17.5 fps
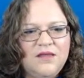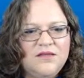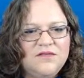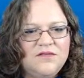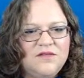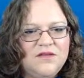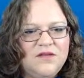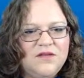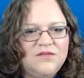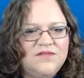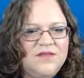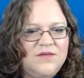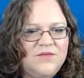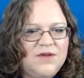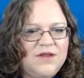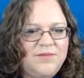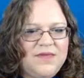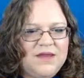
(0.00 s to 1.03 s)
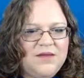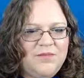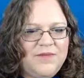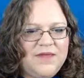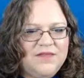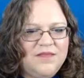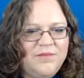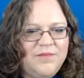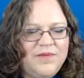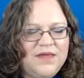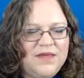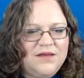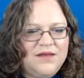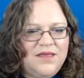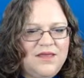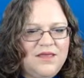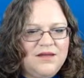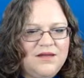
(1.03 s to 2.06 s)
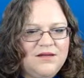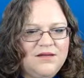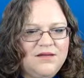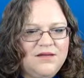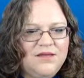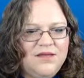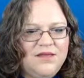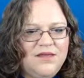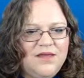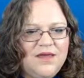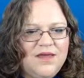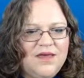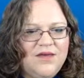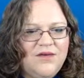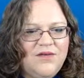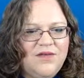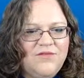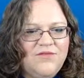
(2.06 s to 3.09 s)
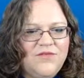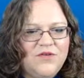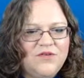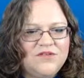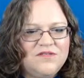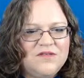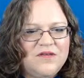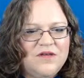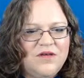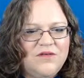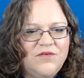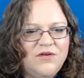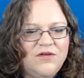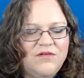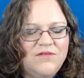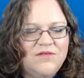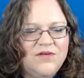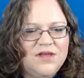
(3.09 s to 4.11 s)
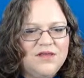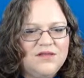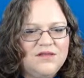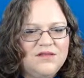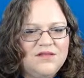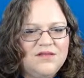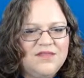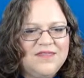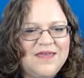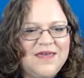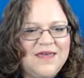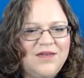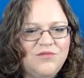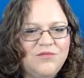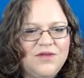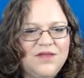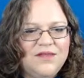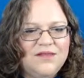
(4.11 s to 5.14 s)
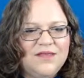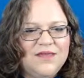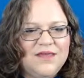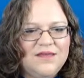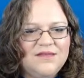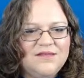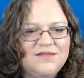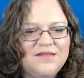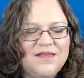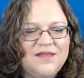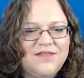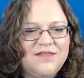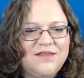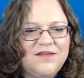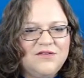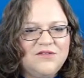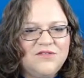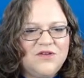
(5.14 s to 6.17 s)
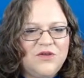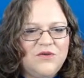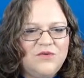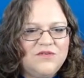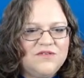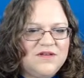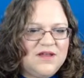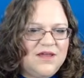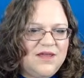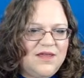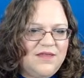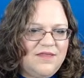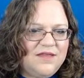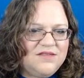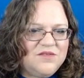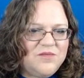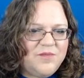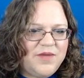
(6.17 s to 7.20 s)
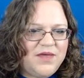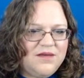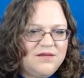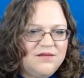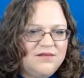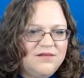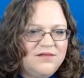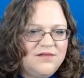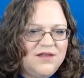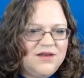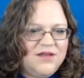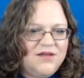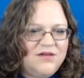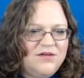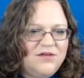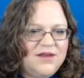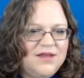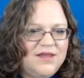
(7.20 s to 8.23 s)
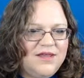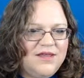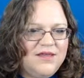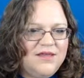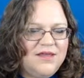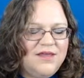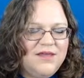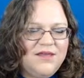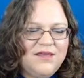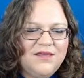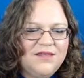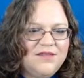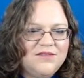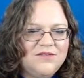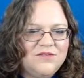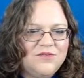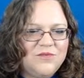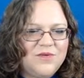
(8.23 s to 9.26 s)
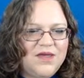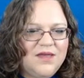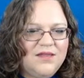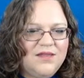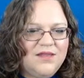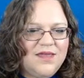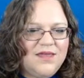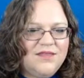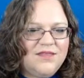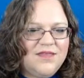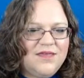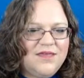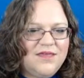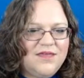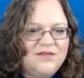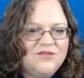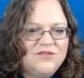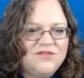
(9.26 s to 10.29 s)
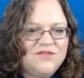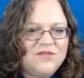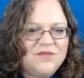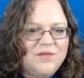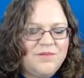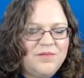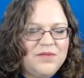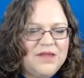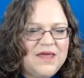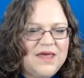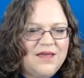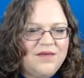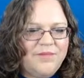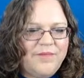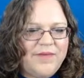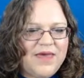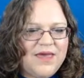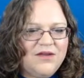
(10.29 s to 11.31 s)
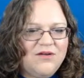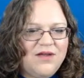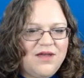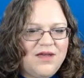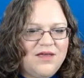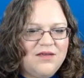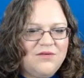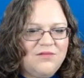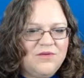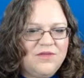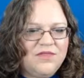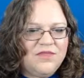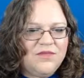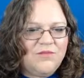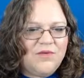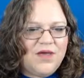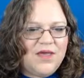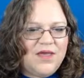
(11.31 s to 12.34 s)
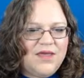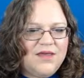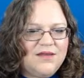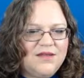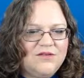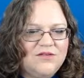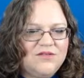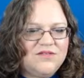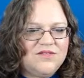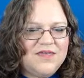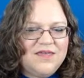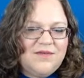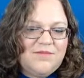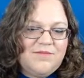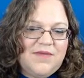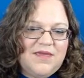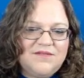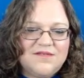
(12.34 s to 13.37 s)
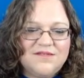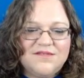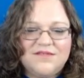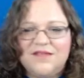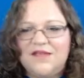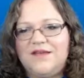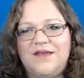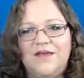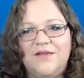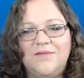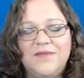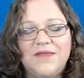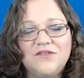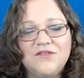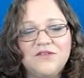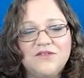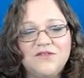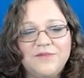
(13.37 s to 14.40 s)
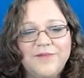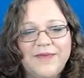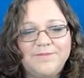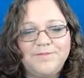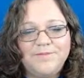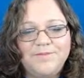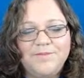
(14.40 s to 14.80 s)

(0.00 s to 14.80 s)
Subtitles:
So see what I mean about the button here? How if you just hover over it, that really, it's like there's no denying that's a button, you know? And this is why I like just the black background with the white. I just think it makes it stand out. That's just me.